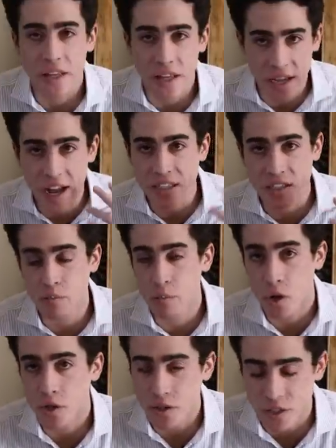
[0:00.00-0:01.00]
they like actually
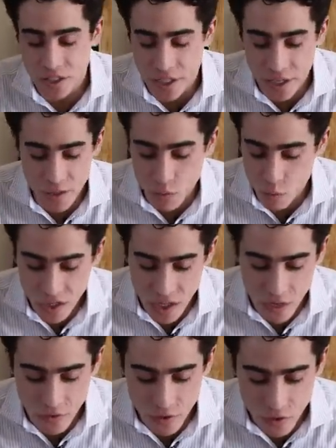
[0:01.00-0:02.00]
burn your skin, would
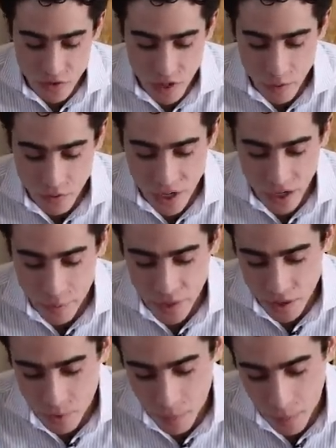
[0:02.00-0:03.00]
never use them or
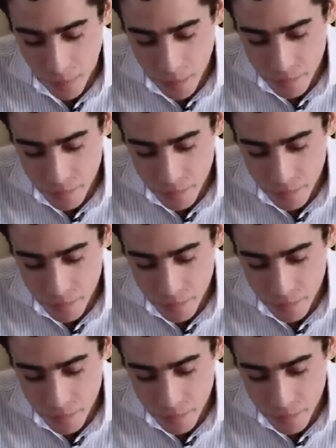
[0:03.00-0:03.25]
recommend them.